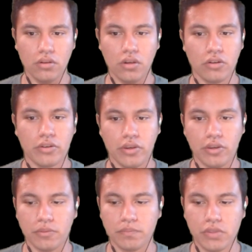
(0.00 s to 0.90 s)

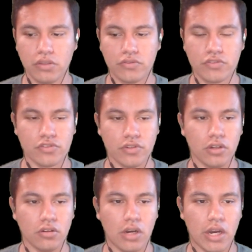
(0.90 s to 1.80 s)
Okay,
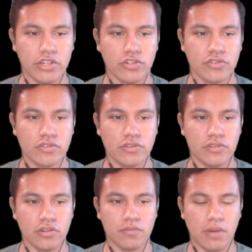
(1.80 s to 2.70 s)
so I just
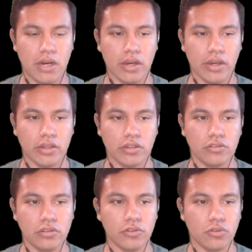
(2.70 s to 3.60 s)
did my
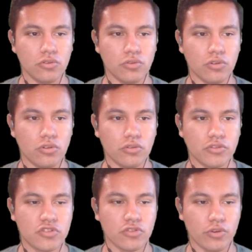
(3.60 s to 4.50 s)
little Google
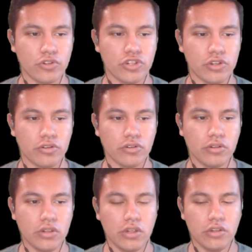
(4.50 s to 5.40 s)
search
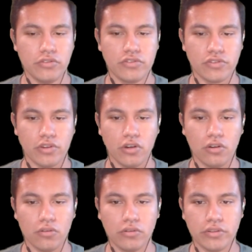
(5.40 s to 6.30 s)
here.
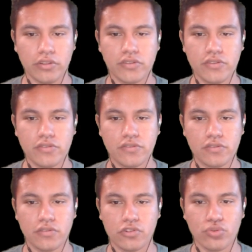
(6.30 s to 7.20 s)
So this is
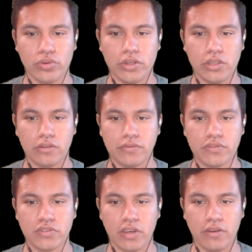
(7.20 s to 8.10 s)
the Treaty of
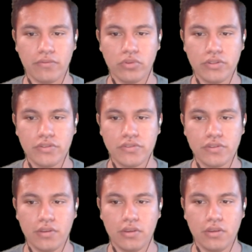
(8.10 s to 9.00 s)

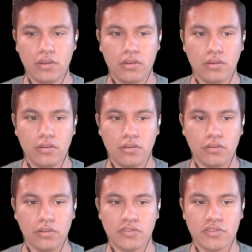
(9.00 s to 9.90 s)
Sevres.
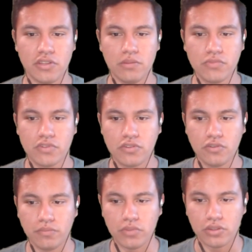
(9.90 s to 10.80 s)
it seems
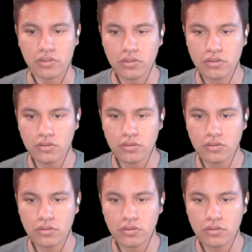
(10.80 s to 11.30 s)
to me...